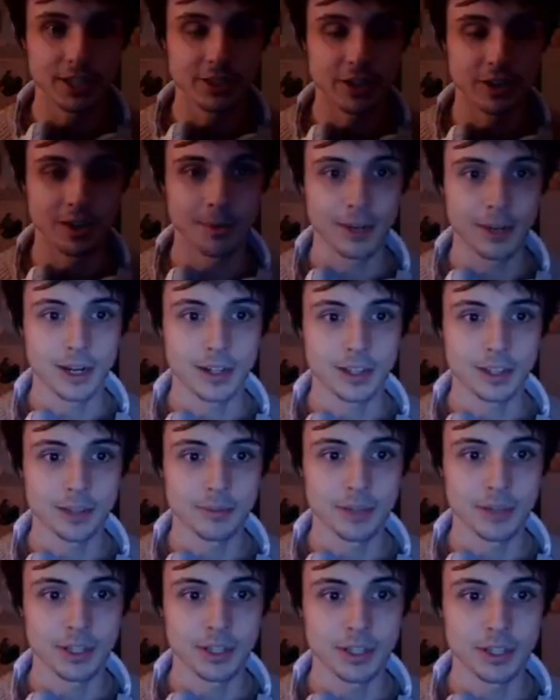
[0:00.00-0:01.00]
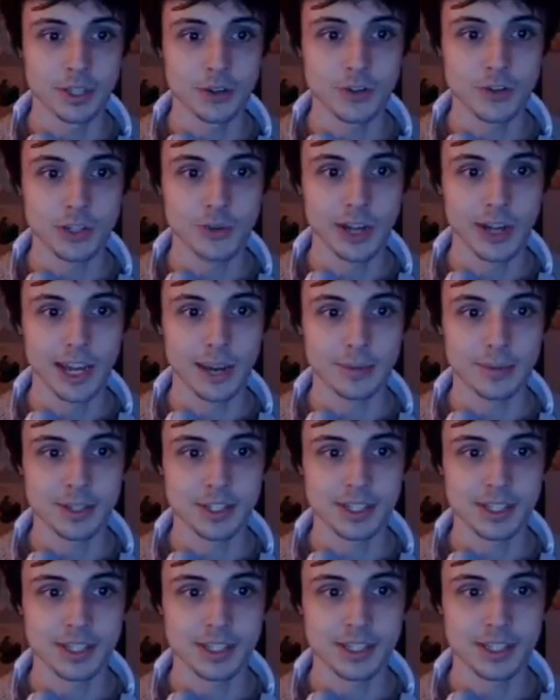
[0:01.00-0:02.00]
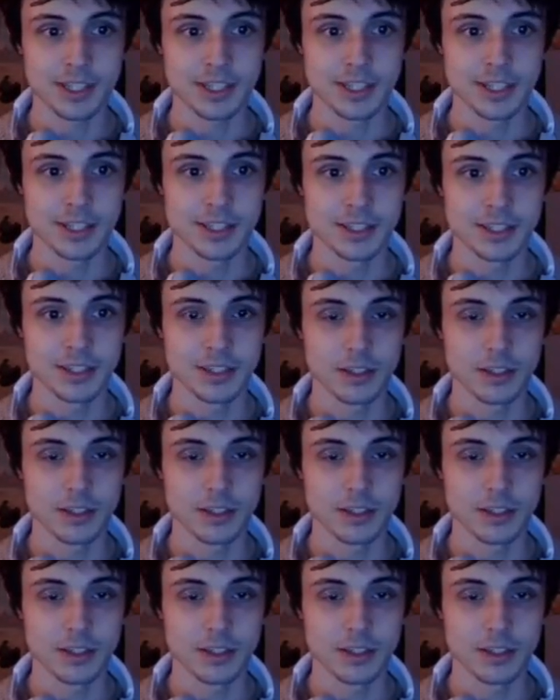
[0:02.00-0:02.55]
it automatically, but usually what happens is this.